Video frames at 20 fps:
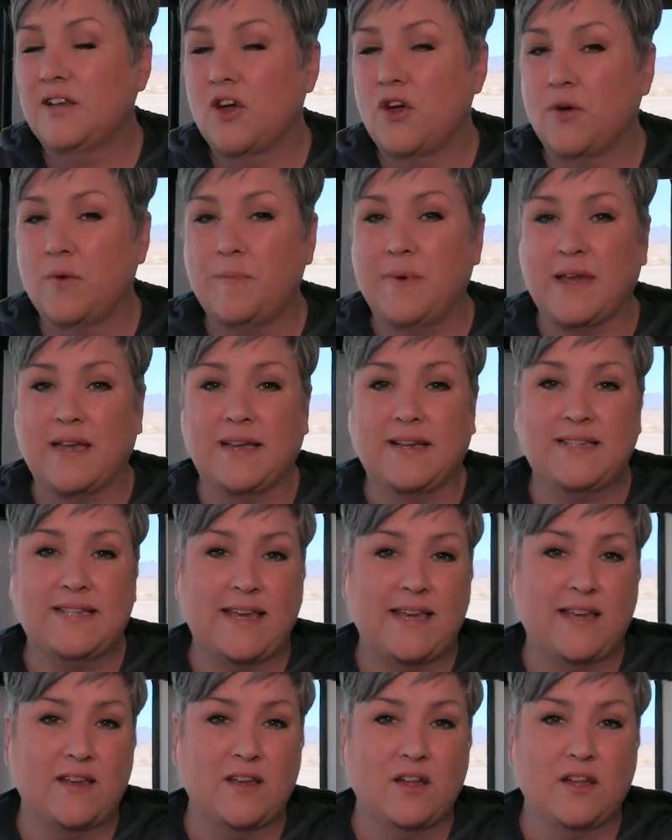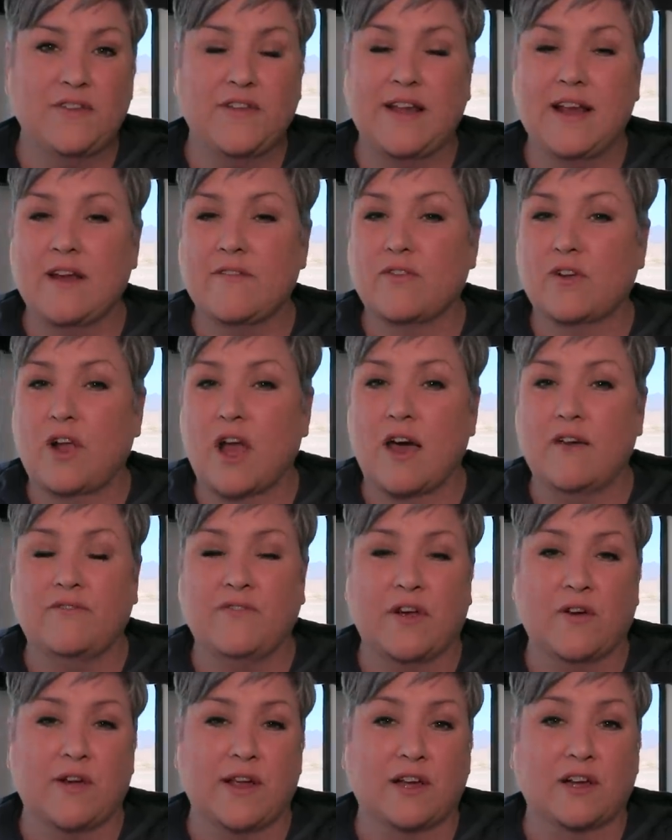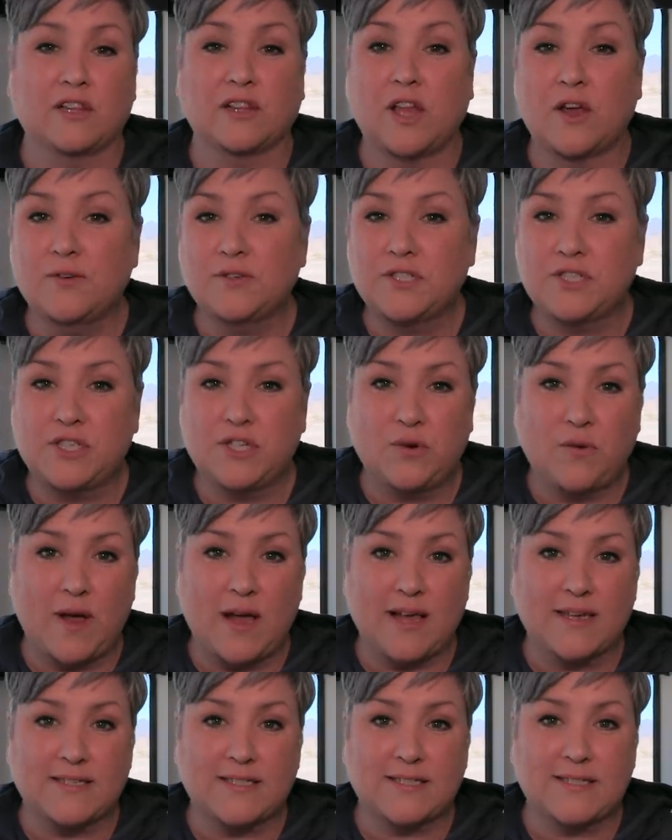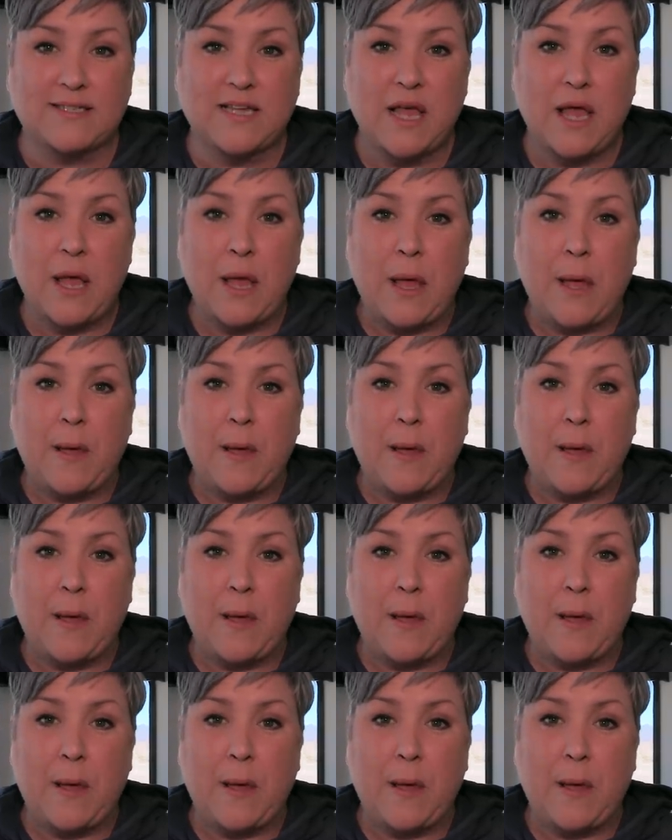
No big deal. They never got very close to us.